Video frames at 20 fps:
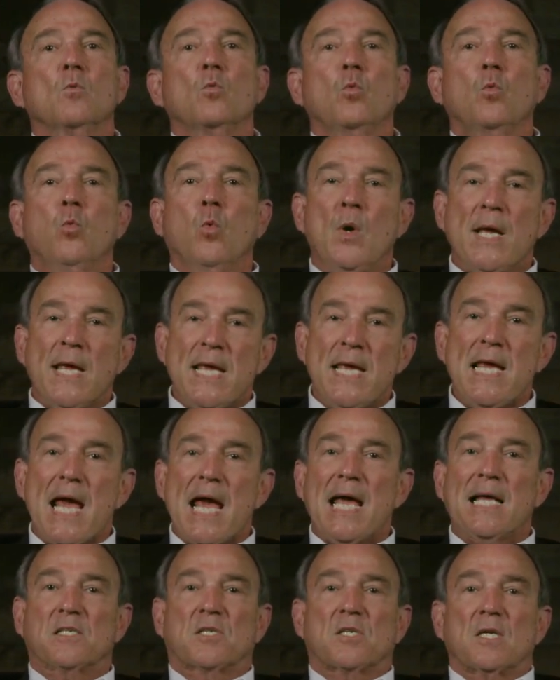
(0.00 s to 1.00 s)

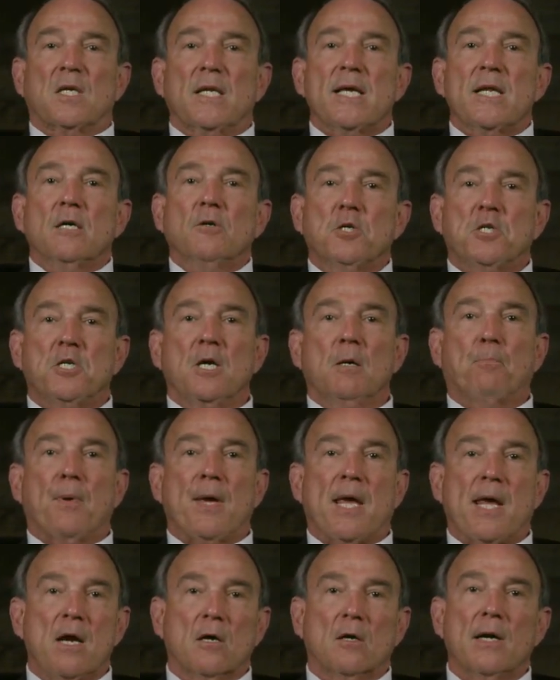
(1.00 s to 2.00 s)
we as
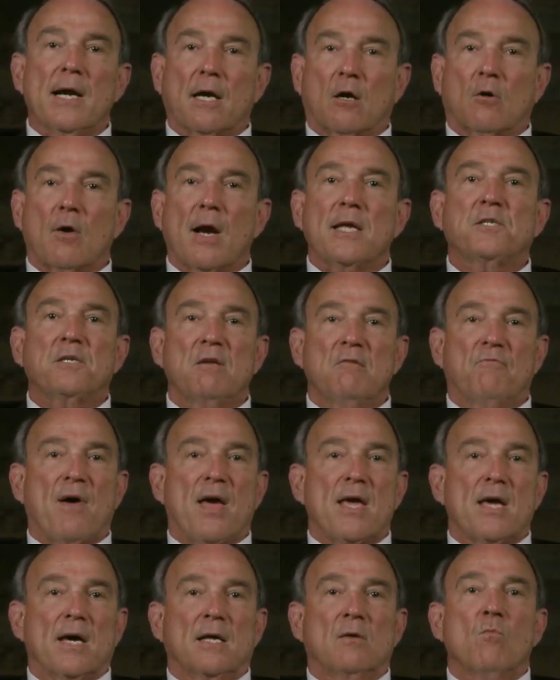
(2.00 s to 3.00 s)
leadership here at Grace
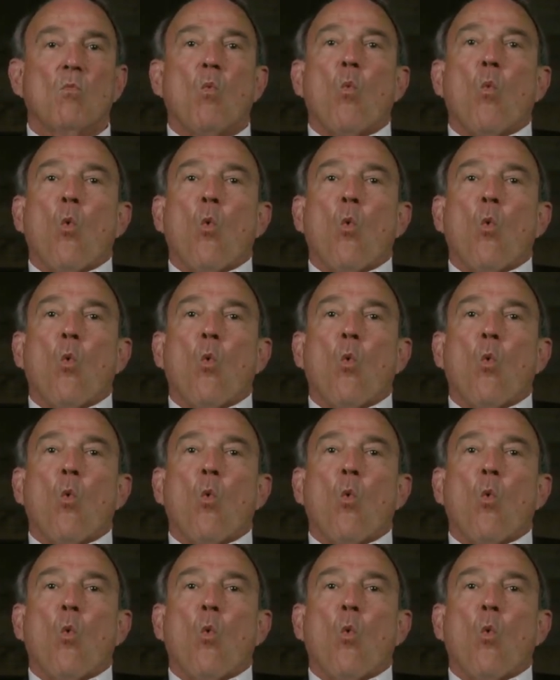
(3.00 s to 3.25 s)
Evan